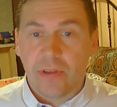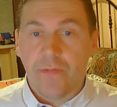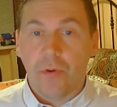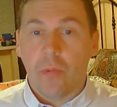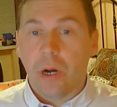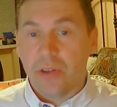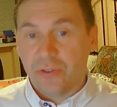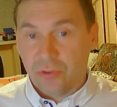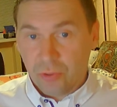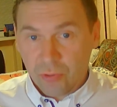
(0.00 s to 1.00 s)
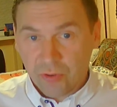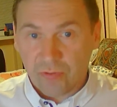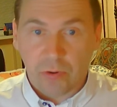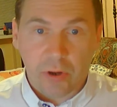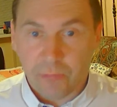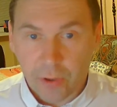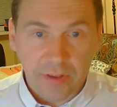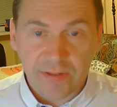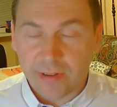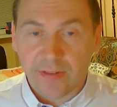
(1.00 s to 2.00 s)
If you want to use, for
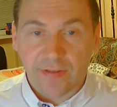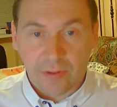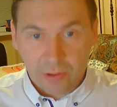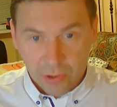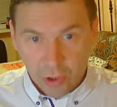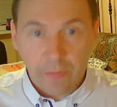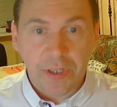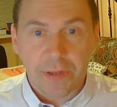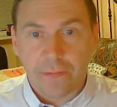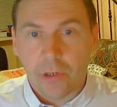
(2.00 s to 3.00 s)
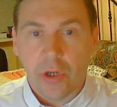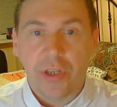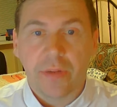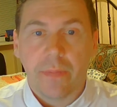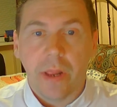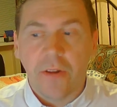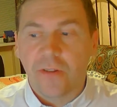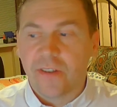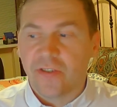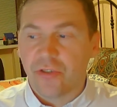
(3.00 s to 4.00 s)
instance, innovative learning
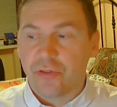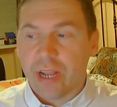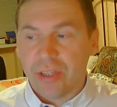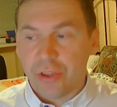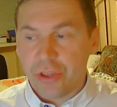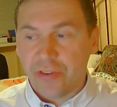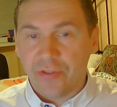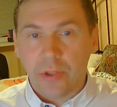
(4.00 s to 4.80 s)
methods and strategies